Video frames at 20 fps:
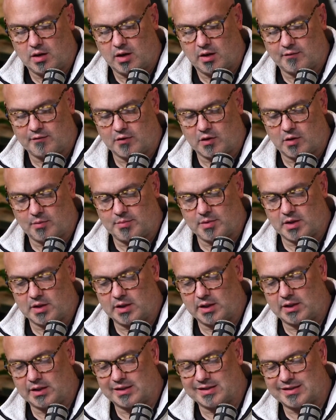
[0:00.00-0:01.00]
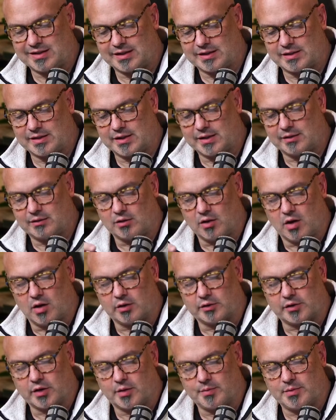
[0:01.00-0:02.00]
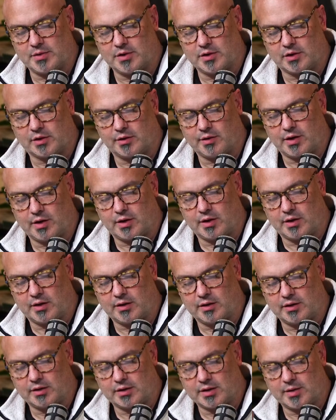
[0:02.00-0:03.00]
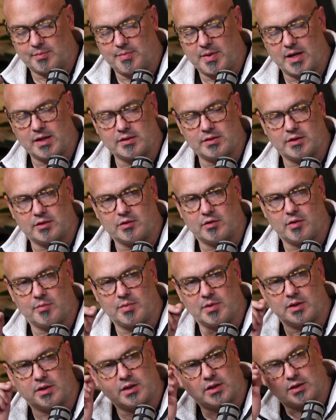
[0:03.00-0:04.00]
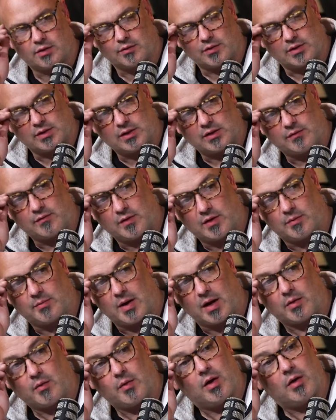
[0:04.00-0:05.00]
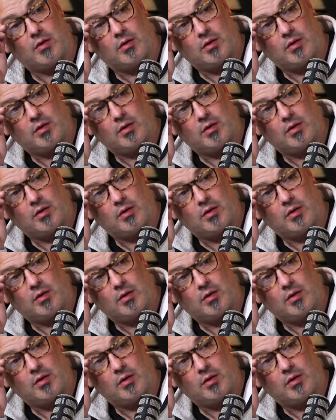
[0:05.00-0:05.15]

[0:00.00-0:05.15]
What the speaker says: of your ability to succeed long-term in your career depends on your ability to receive feedback well.